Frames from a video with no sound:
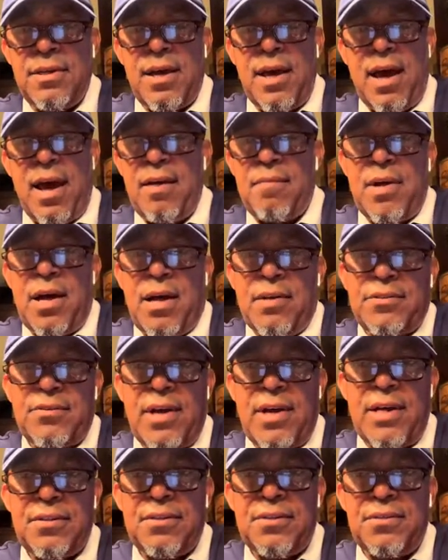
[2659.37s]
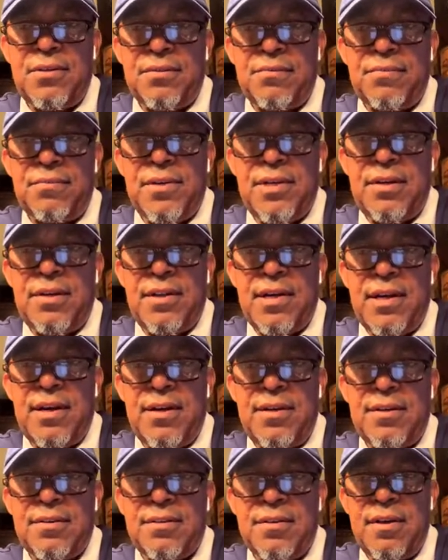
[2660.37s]
Yeah, I tried two or three of
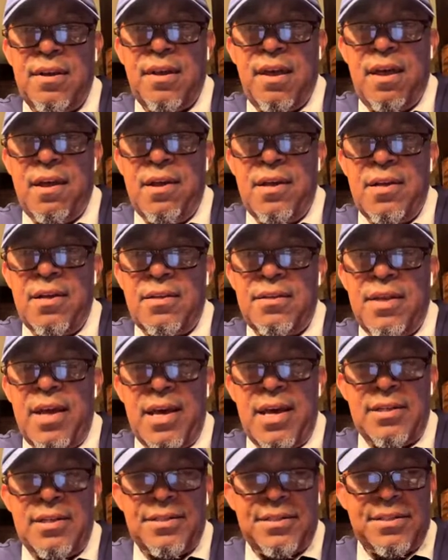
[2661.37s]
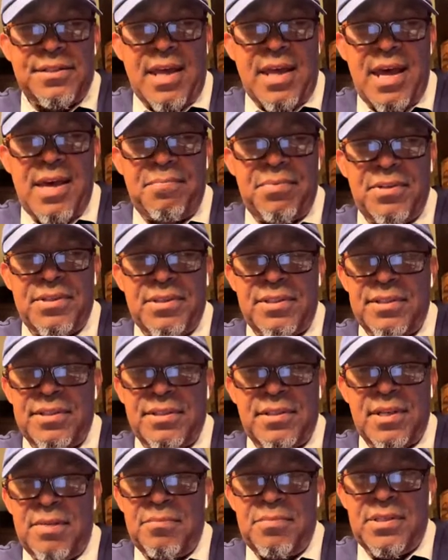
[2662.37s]
theirs. They had a cypress
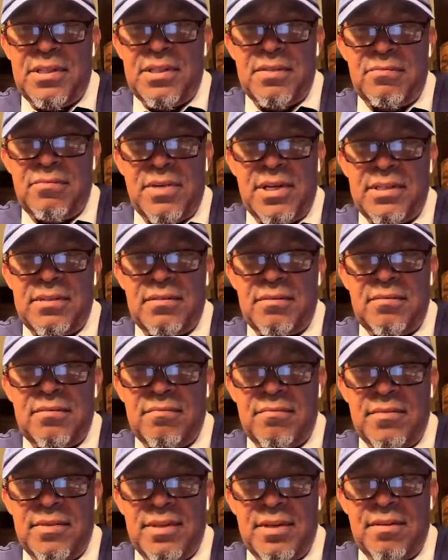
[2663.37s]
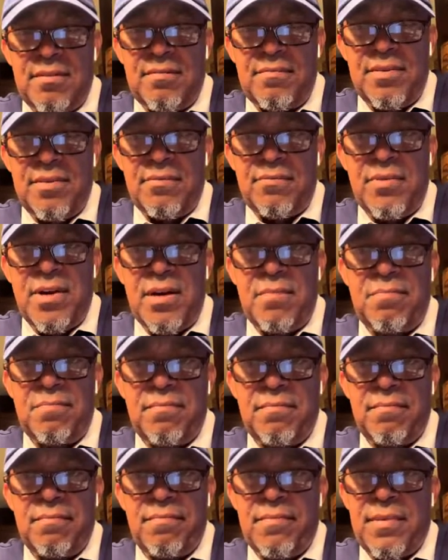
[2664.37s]
and something that wasn't the
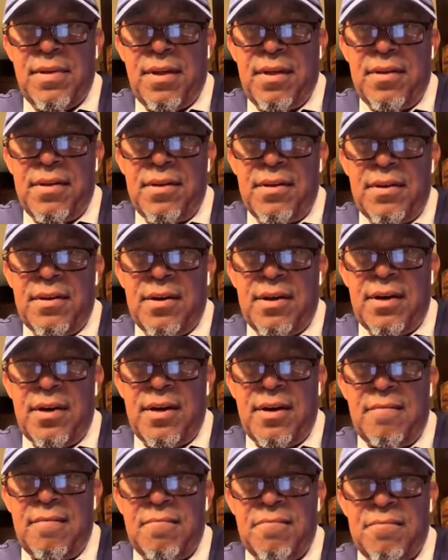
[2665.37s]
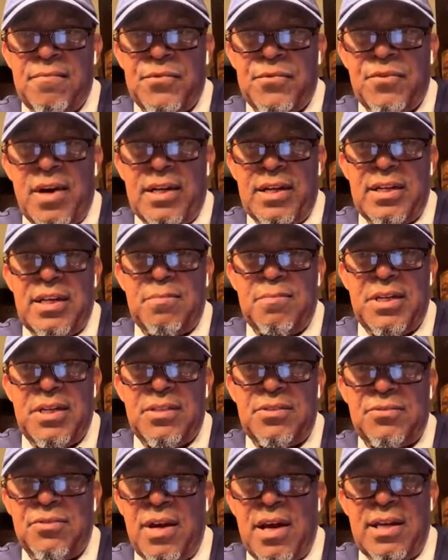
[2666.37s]
rep tried to get
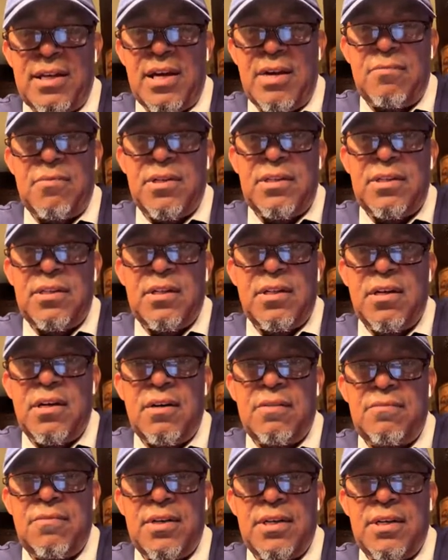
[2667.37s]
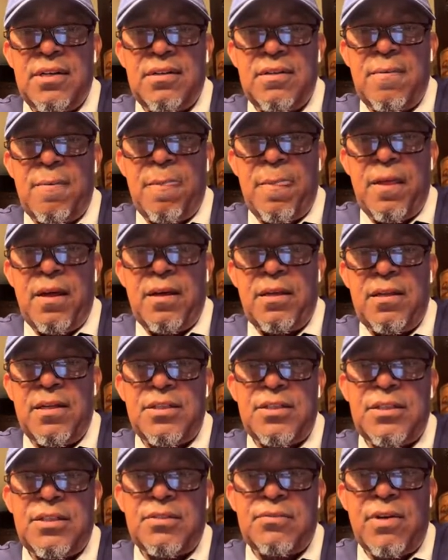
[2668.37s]
me to try, and I wasn't in love with it. And
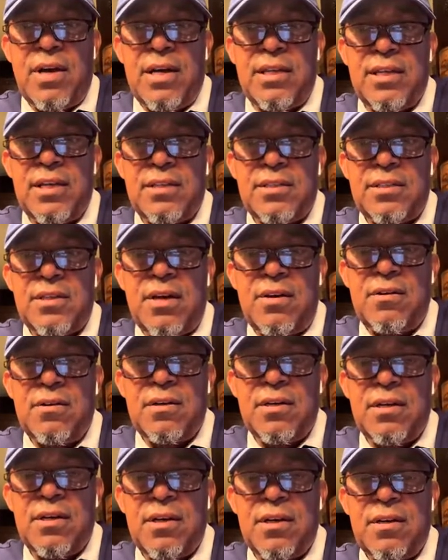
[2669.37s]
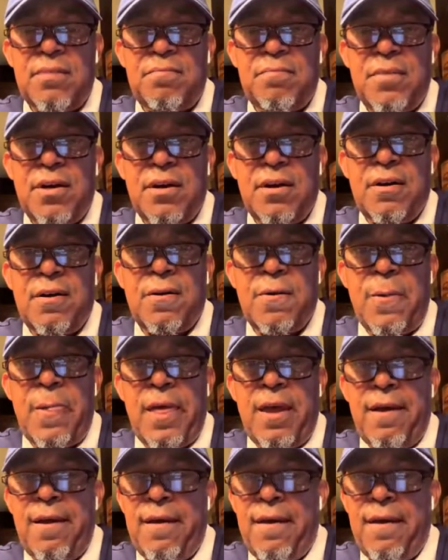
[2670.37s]
then she tried that Tonka and Myrrh.